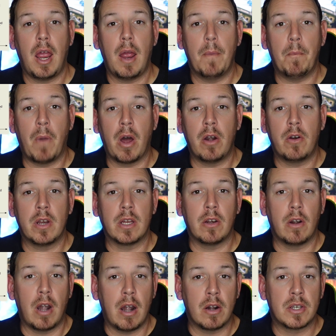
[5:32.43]
monitoring
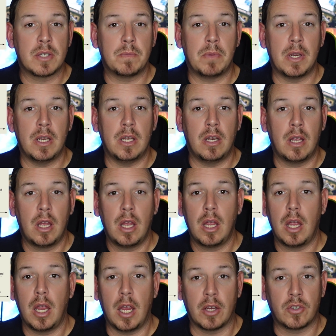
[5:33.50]
your airspeed
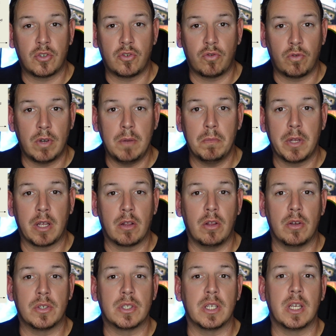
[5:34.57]
extremely
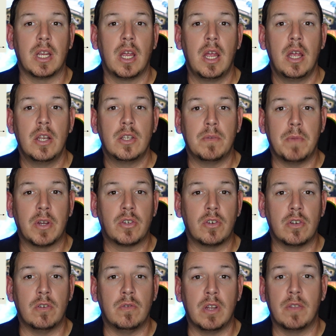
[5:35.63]
closely to make sure
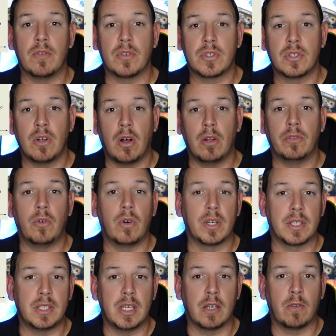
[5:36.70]
you neither stall nor
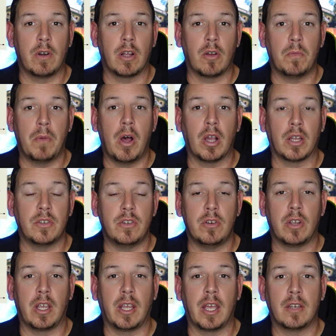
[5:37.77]
exceed critical Mach until you
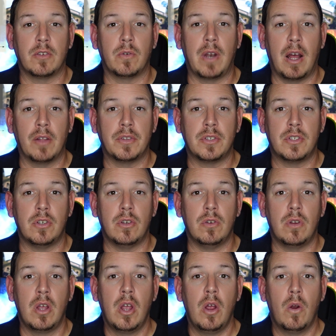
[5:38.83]
can get to an
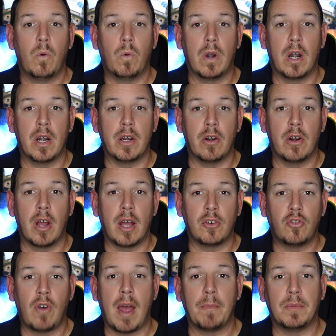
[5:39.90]
altitude where you're not
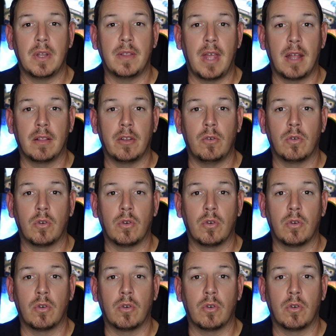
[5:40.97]
trapped in that little